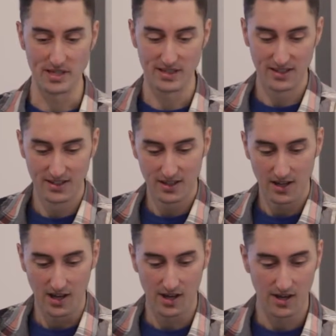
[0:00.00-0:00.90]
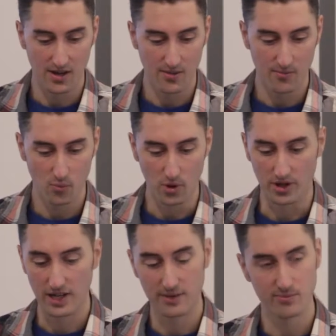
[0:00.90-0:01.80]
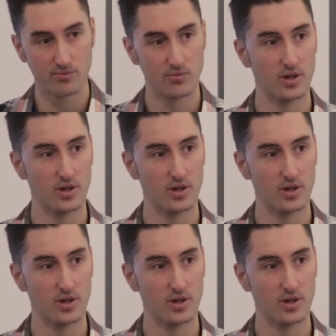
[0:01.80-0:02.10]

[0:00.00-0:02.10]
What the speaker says: me when I had